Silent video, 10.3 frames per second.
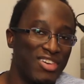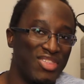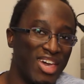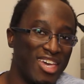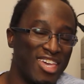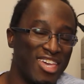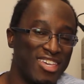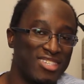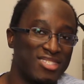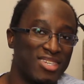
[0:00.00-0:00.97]
that
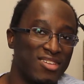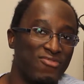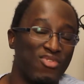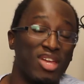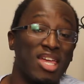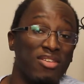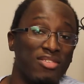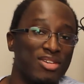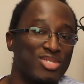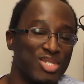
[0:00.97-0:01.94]
is for
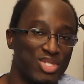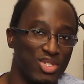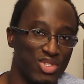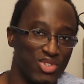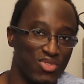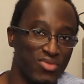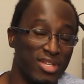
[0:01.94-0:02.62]
Area 62